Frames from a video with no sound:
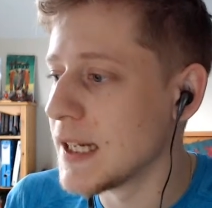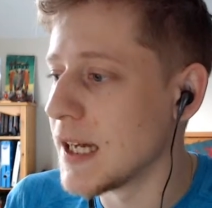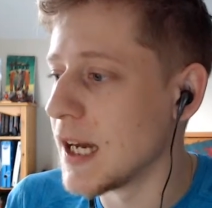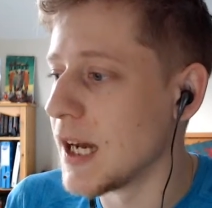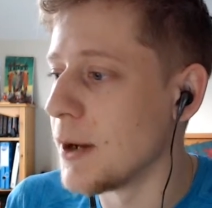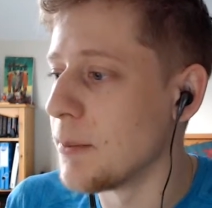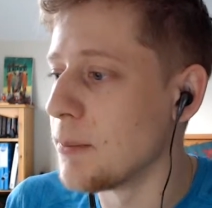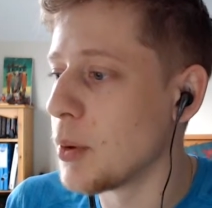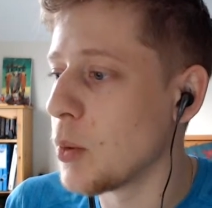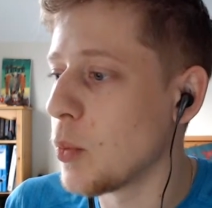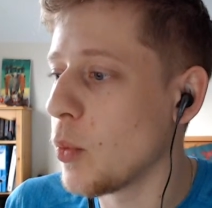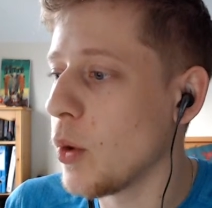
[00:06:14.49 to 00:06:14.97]

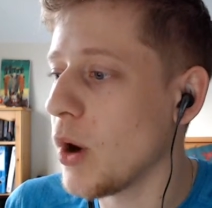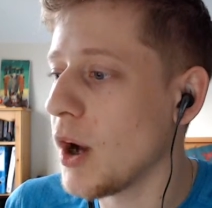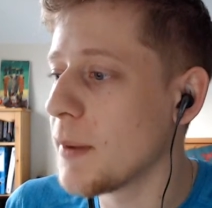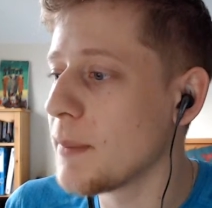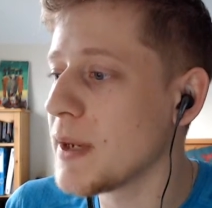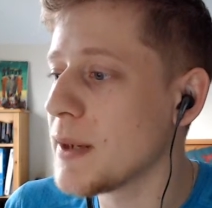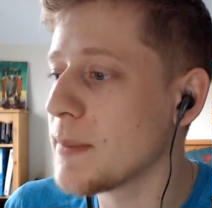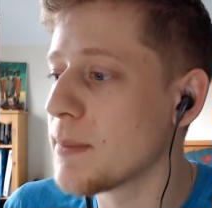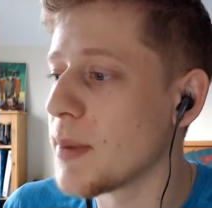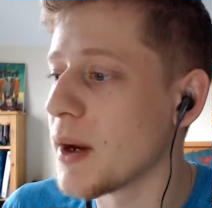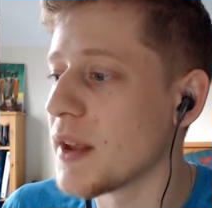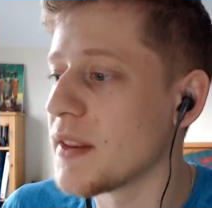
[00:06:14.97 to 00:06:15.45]
But what I
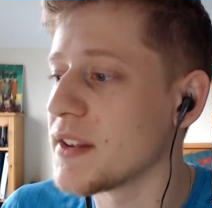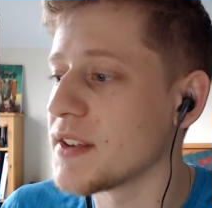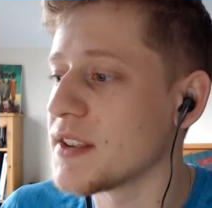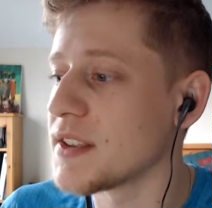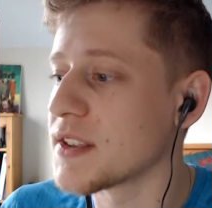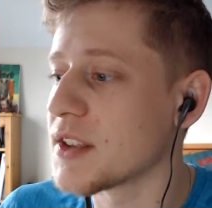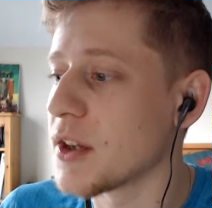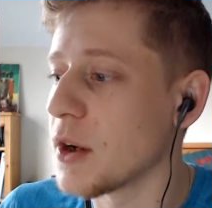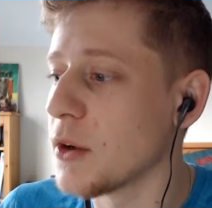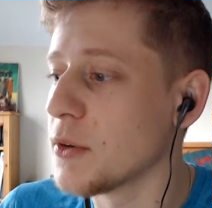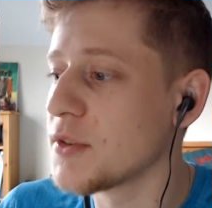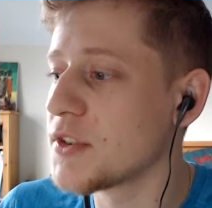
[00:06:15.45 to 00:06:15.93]
mean by this
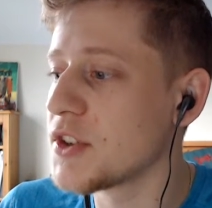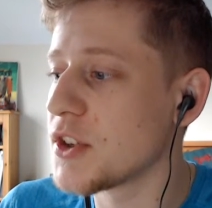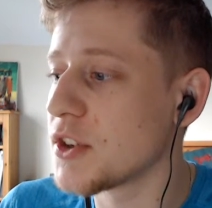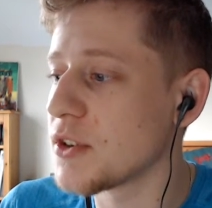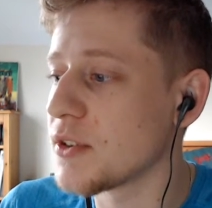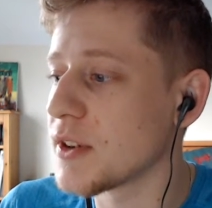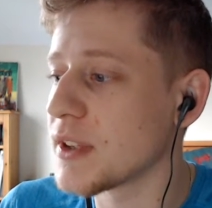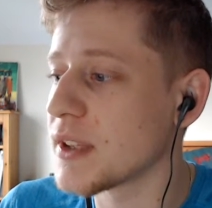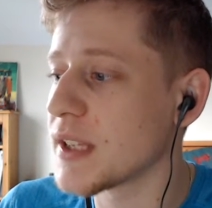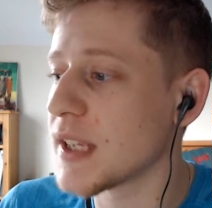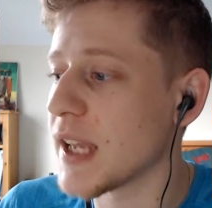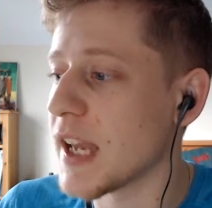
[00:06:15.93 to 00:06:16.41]
is goals
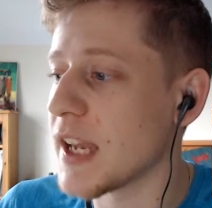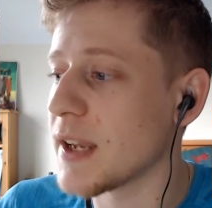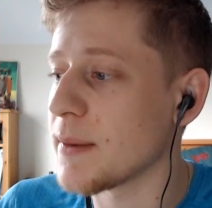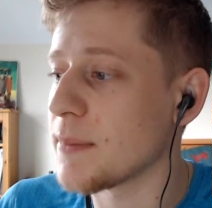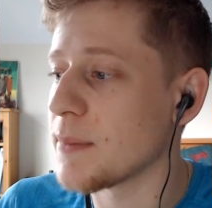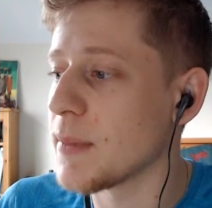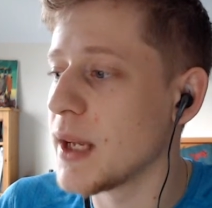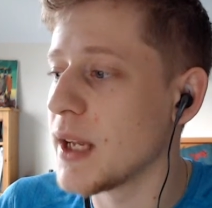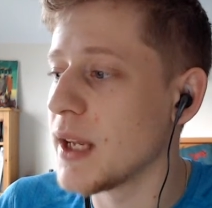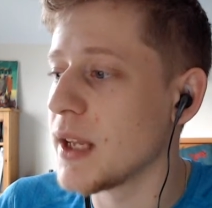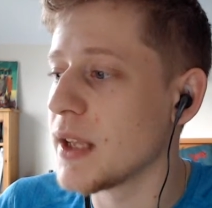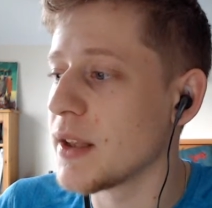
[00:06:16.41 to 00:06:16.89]
during the
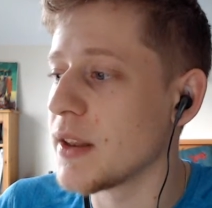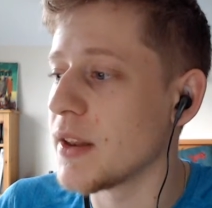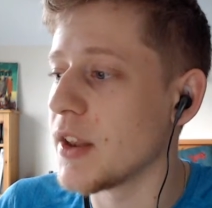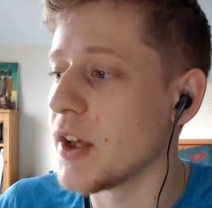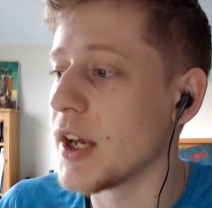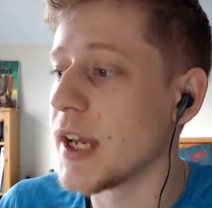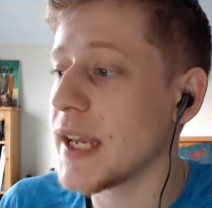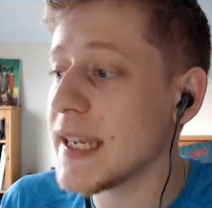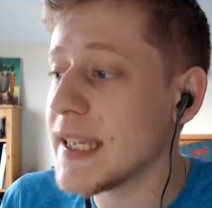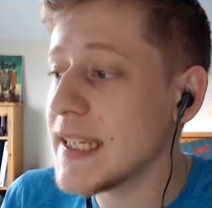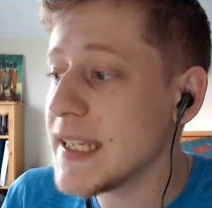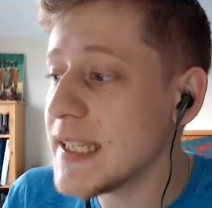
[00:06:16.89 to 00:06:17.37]
game
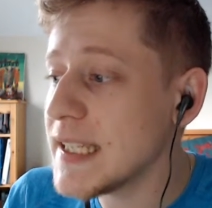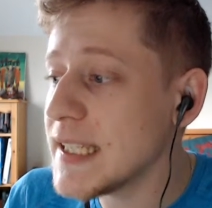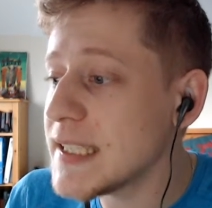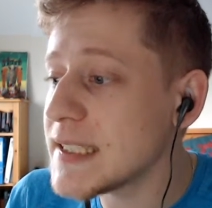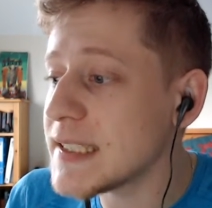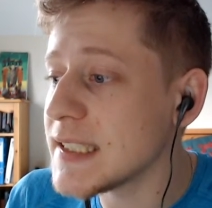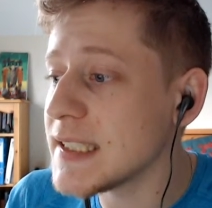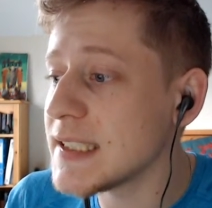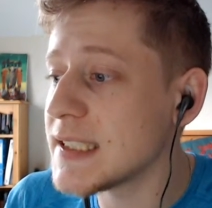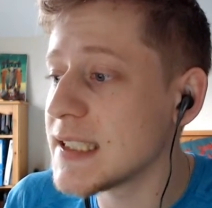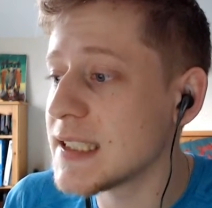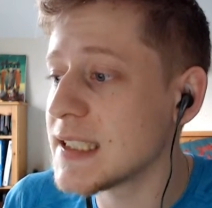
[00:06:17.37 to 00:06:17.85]
that are
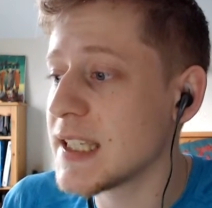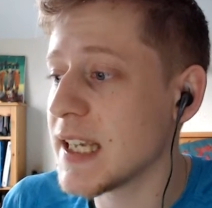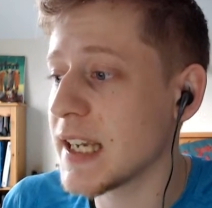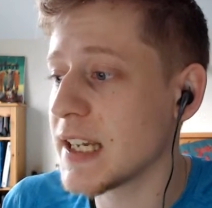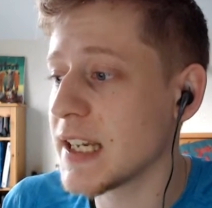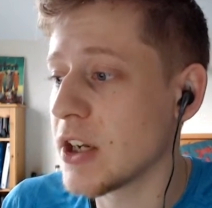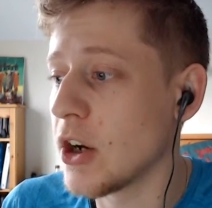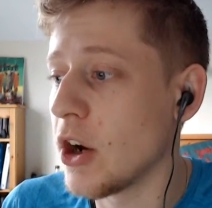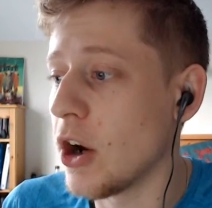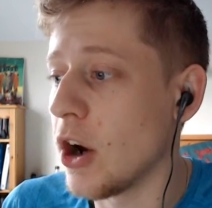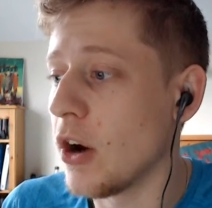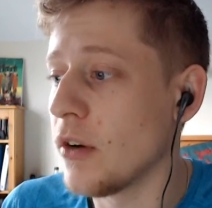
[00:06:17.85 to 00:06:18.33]
easy to
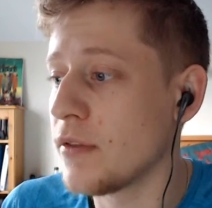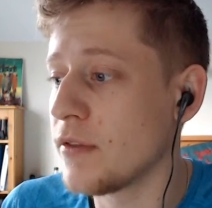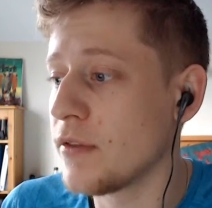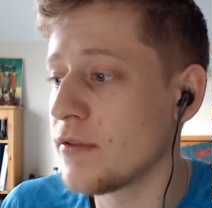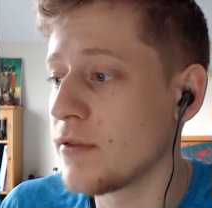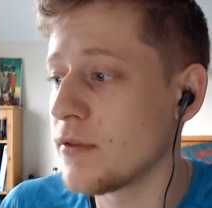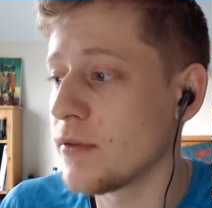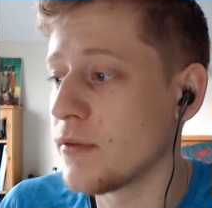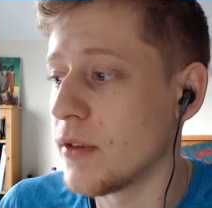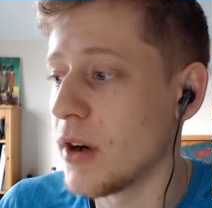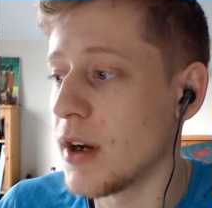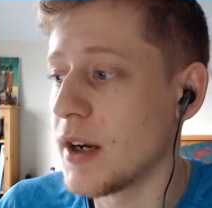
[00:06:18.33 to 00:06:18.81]
tick
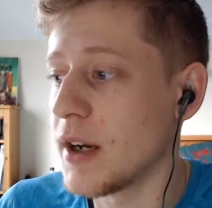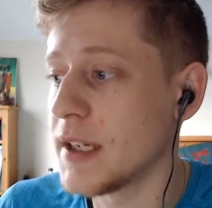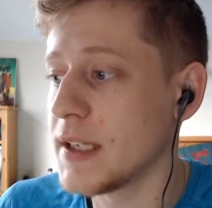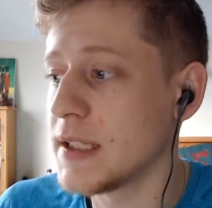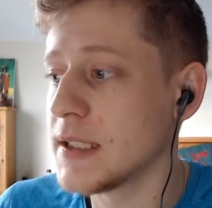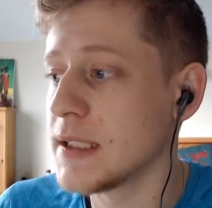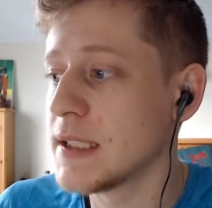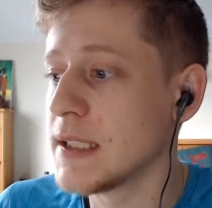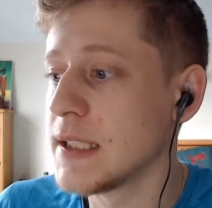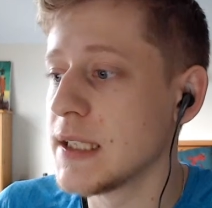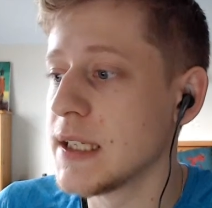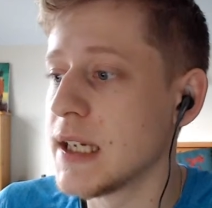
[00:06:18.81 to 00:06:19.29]
off,
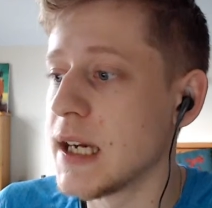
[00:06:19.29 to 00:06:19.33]
right?